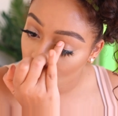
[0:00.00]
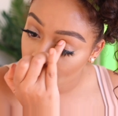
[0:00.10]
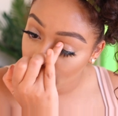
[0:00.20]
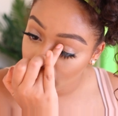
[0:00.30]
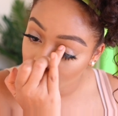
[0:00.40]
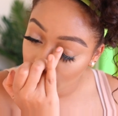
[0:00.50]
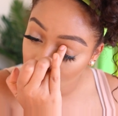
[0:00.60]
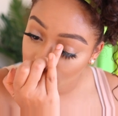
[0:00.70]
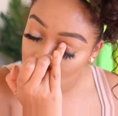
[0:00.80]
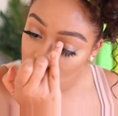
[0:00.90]
on my
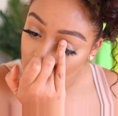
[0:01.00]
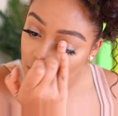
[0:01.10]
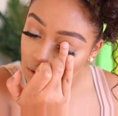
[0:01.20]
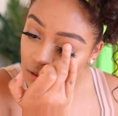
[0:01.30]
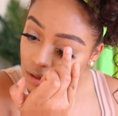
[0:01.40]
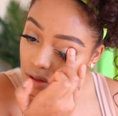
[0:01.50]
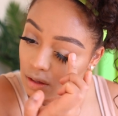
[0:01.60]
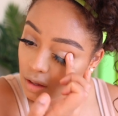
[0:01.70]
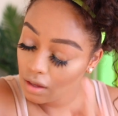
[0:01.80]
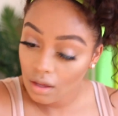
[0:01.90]
lid.
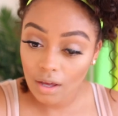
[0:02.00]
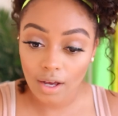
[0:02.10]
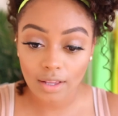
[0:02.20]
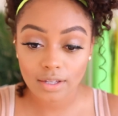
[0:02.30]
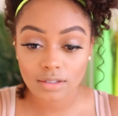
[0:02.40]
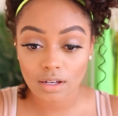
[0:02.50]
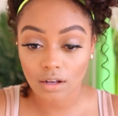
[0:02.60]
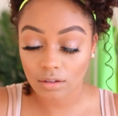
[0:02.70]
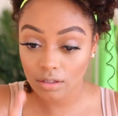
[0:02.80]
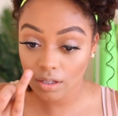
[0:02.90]
I like to
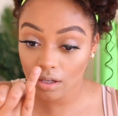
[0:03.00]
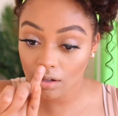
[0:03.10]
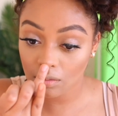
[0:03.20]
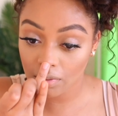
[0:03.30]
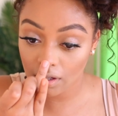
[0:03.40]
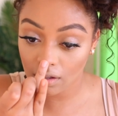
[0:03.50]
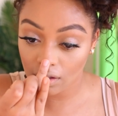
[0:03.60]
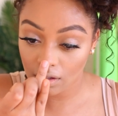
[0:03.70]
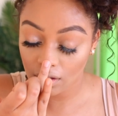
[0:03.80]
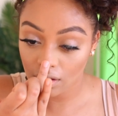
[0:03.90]
take a little bit
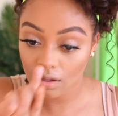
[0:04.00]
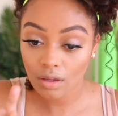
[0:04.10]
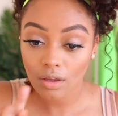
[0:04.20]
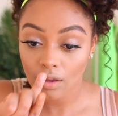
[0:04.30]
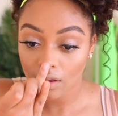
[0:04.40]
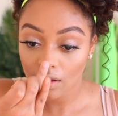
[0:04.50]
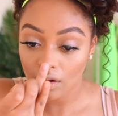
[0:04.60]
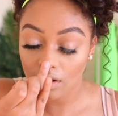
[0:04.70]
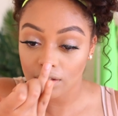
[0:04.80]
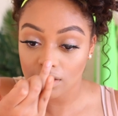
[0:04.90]

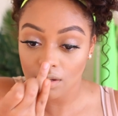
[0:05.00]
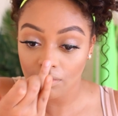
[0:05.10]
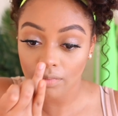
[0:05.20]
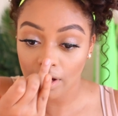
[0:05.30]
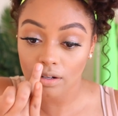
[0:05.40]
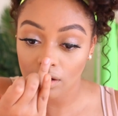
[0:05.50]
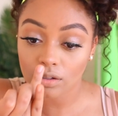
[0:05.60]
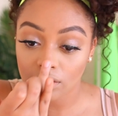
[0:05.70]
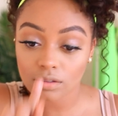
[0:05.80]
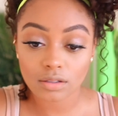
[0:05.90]
on the tip of my
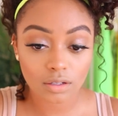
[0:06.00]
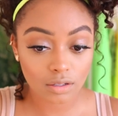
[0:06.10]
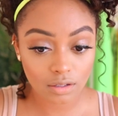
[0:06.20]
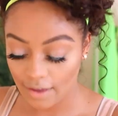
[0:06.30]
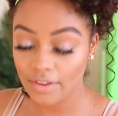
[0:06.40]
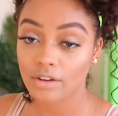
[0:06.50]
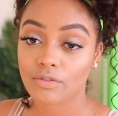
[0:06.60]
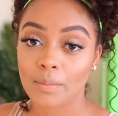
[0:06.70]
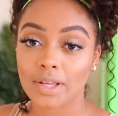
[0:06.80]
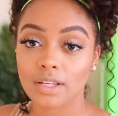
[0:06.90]
nose. And
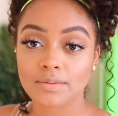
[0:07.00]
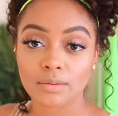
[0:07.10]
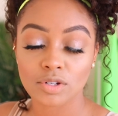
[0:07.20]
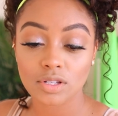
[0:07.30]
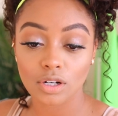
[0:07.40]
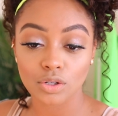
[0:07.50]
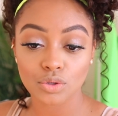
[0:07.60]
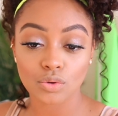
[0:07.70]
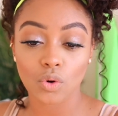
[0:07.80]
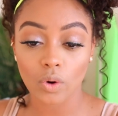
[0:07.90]
then for my lips, I'm just gonna
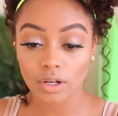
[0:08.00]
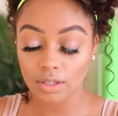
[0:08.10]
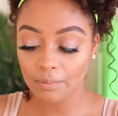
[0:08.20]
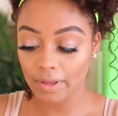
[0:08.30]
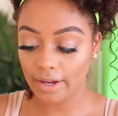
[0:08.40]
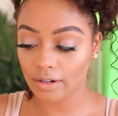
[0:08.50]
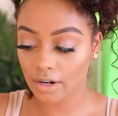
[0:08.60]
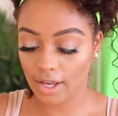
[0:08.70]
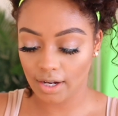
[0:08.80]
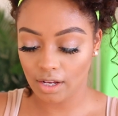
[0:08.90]
do Cork Lip
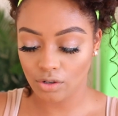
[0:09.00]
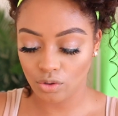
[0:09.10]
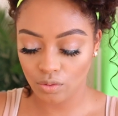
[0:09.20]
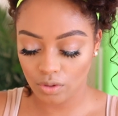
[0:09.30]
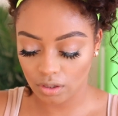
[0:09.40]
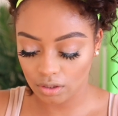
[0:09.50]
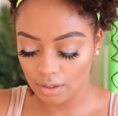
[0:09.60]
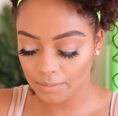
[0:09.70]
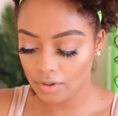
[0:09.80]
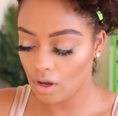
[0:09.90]
Liner in a nude
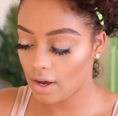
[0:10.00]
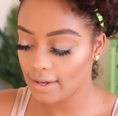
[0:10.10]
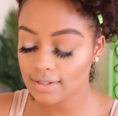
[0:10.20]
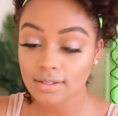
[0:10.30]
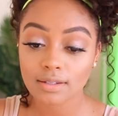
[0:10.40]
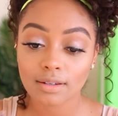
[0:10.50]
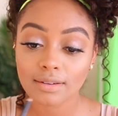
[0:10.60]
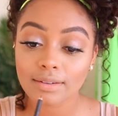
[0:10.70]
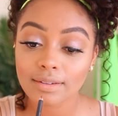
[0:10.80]
lip gloss.